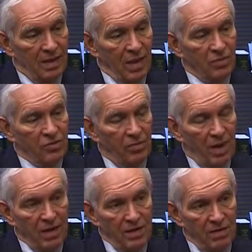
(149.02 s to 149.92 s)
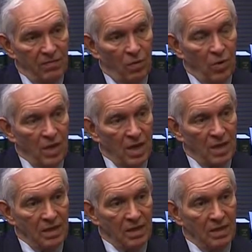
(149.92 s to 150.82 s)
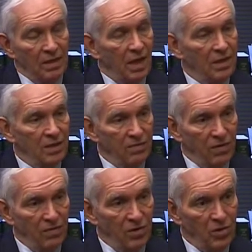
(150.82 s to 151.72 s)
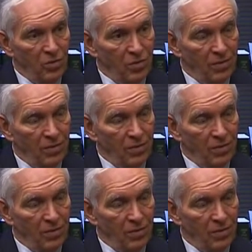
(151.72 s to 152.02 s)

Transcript: That was from 1948 to 1952.